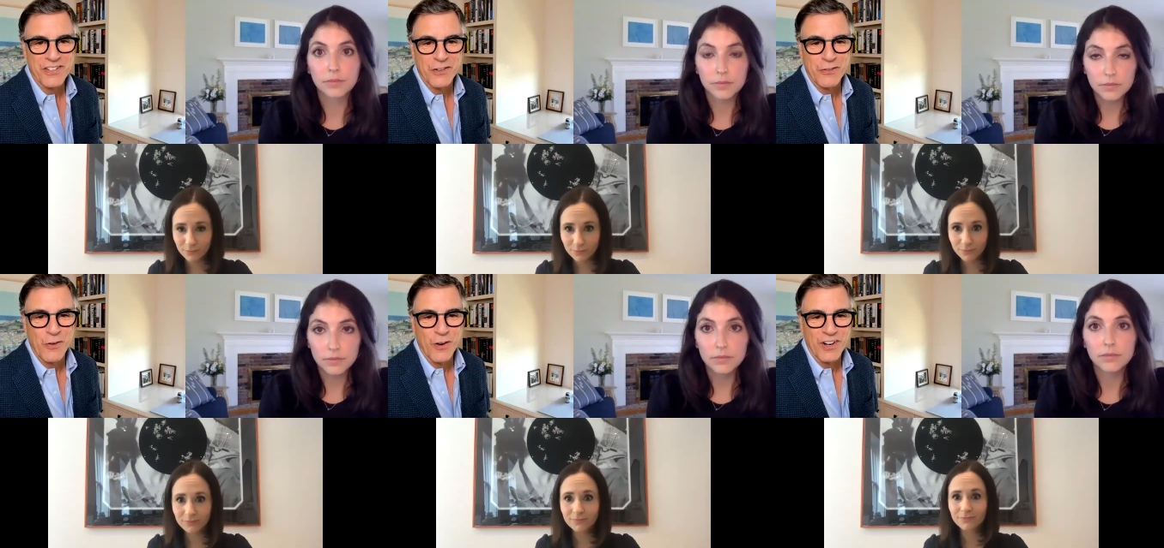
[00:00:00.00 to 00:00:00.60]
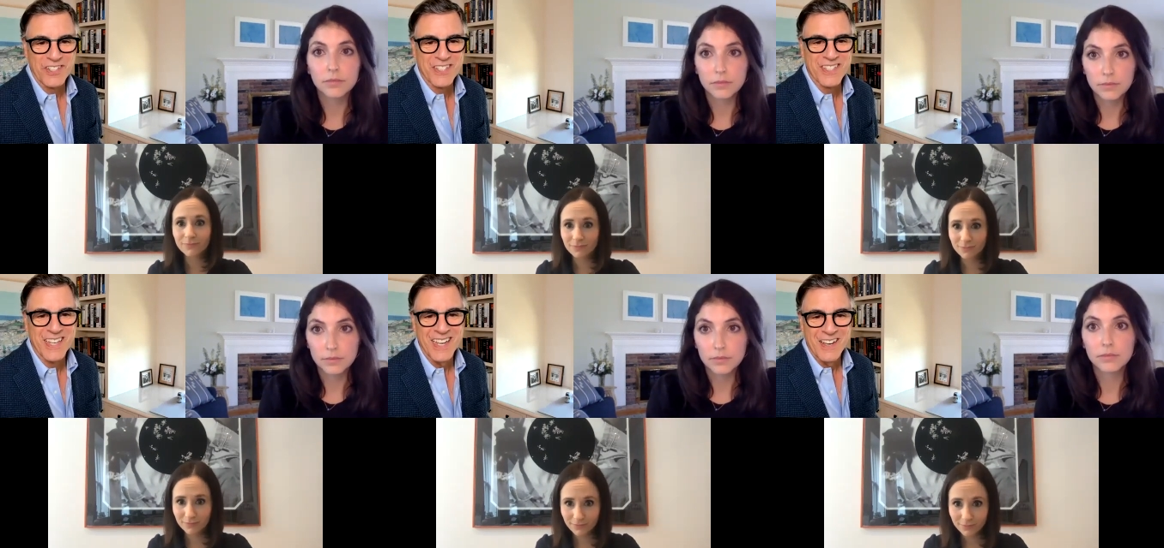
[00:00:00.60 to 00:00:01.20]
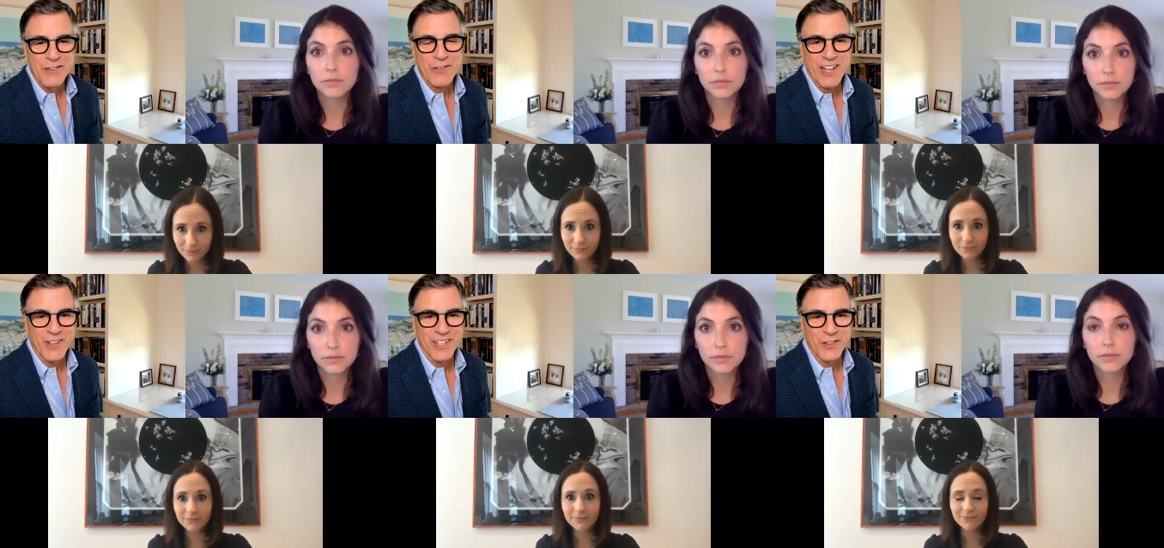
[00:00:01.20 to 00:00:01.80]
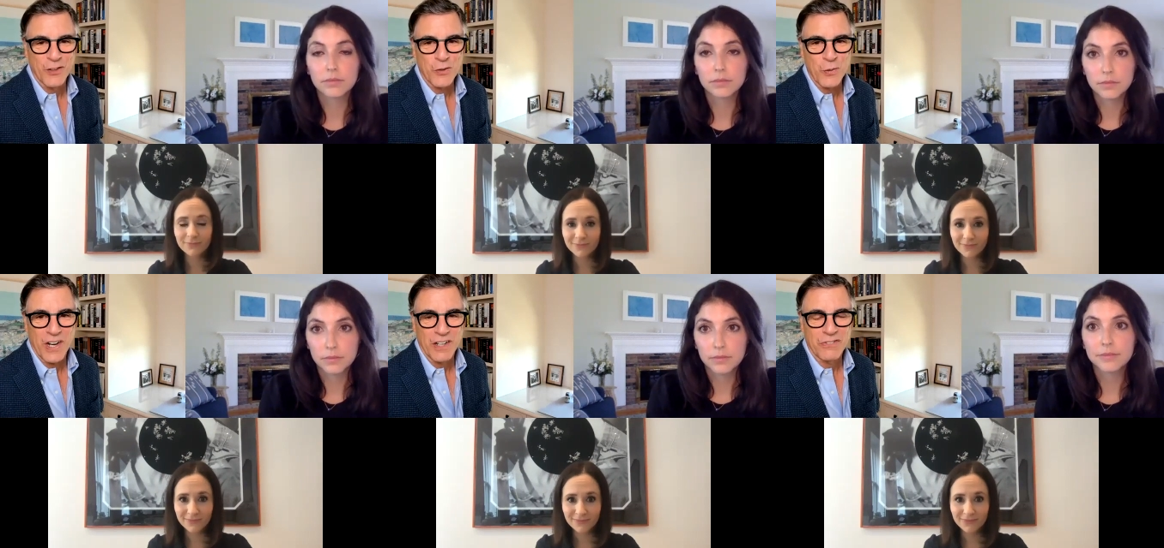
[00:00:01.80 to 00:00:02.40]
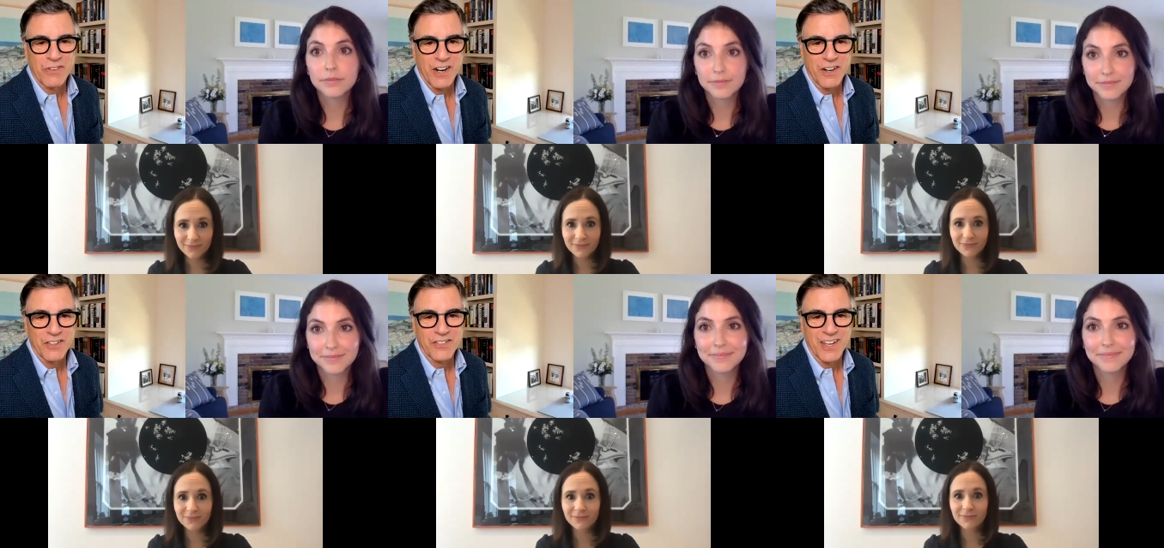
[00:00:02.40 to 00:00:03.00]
Speaker 1: of forests following those wildfires.